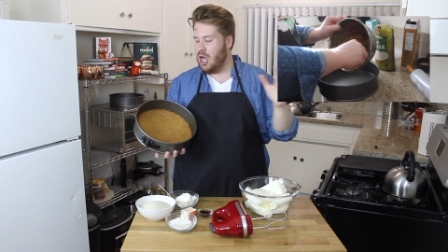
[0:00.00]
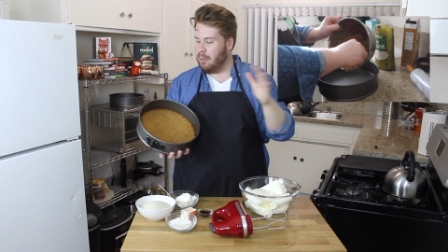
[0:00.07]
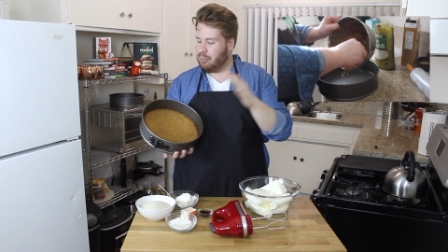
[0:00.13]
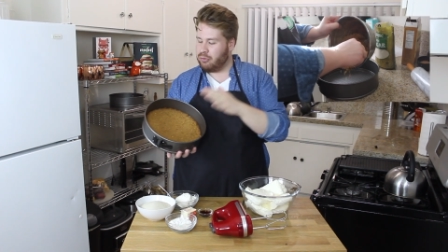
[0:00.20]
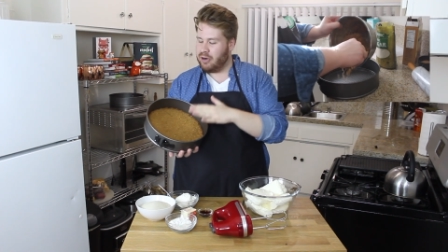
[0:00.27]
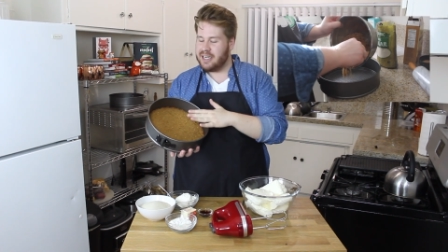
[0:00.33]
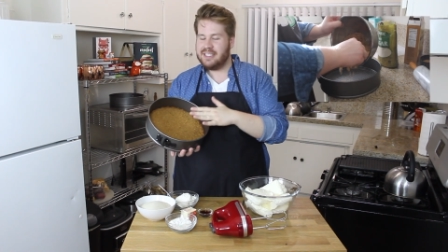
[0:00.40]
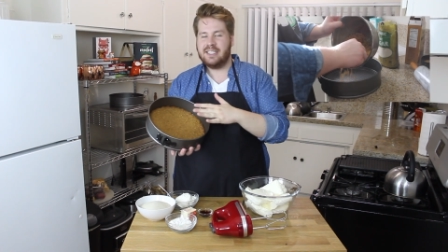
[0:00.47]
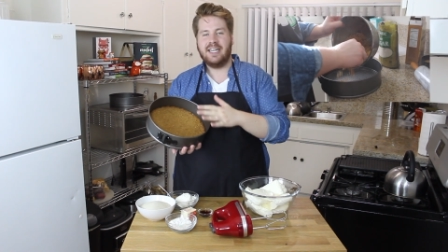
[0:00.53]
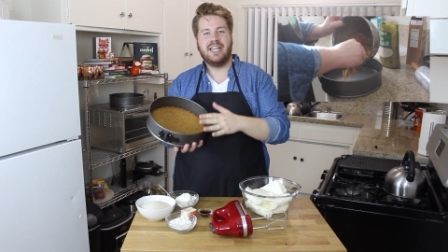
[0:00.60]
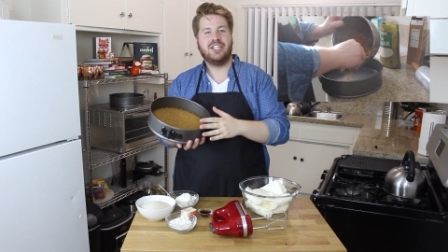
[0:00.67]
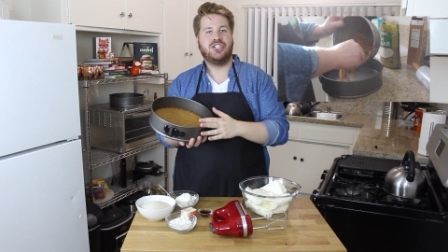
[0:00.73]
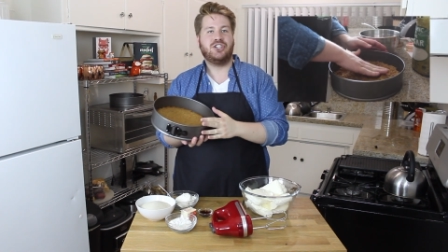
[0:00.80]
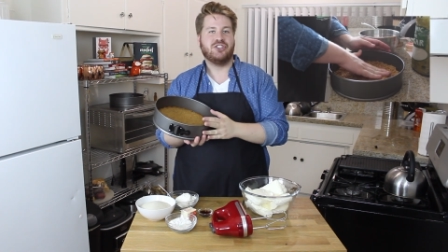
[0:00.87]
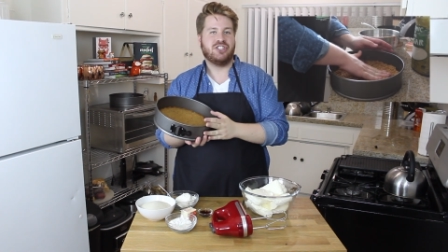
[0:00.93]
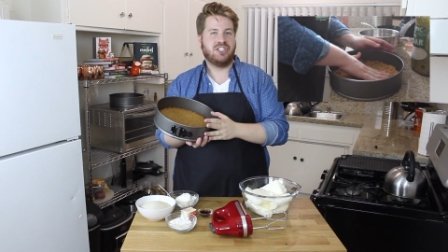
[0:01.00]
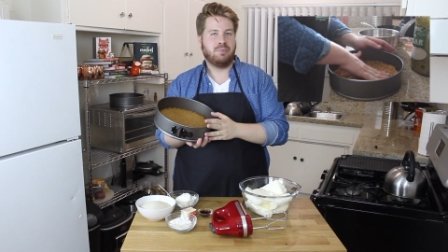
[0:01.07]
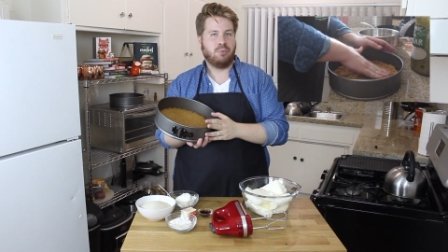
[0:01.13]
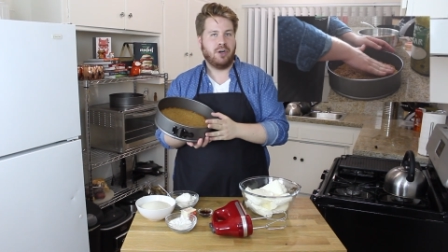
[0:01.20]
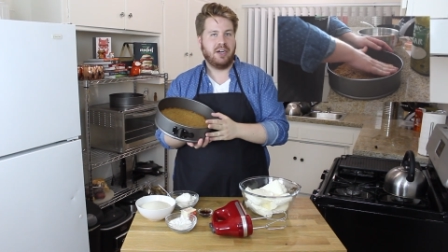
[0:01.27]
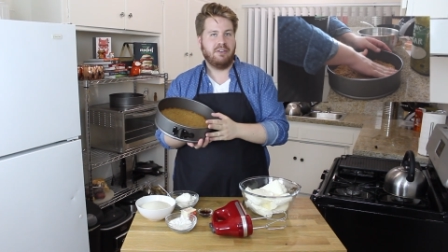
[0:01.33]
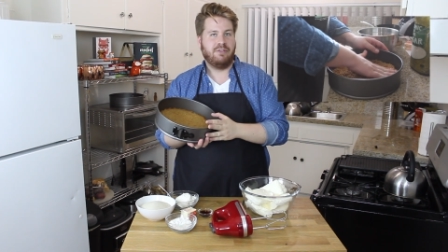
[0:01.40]
press it into your
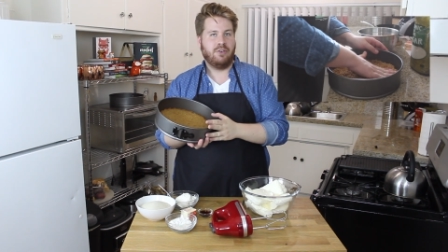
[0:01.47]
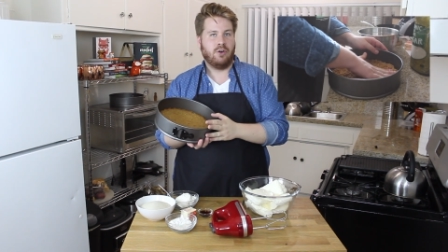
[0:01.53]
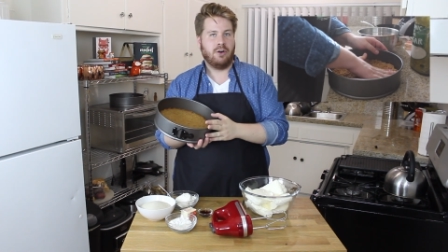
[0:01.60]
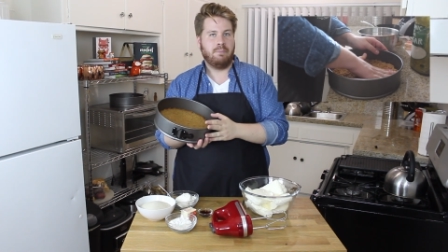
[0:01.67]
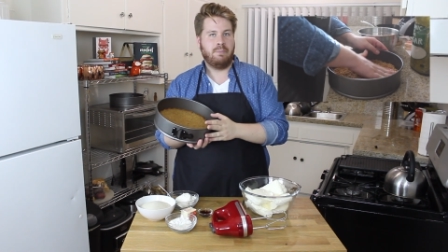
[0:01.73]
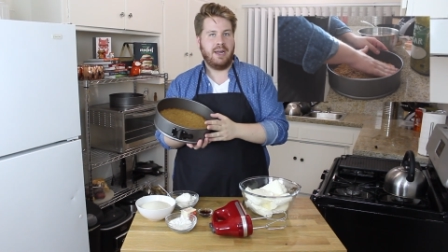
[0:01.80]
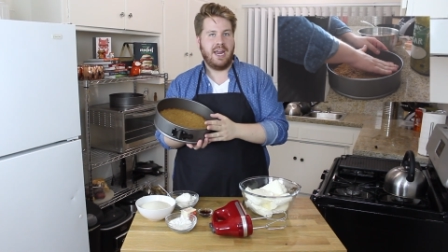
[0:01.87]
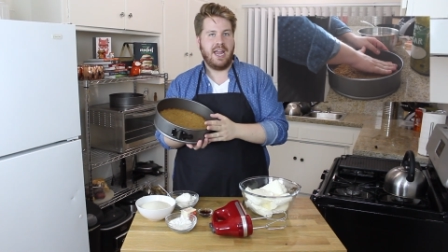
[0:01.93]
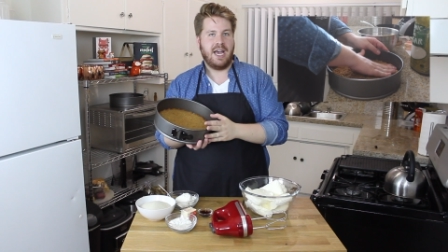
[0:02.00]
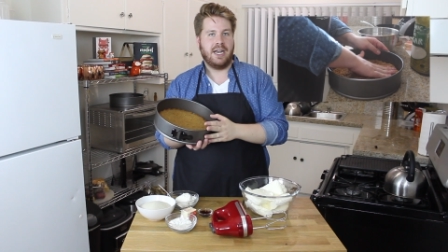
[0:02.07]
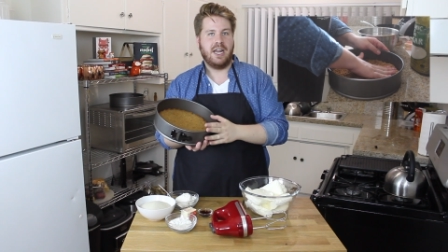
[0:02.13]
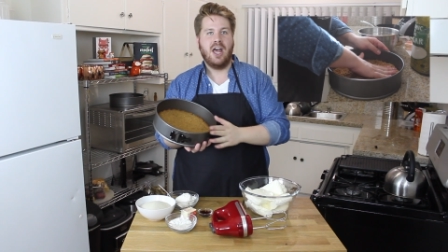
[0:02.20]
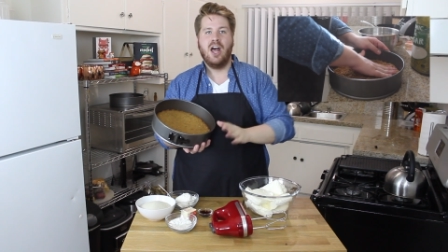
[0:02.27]
spring-form pan,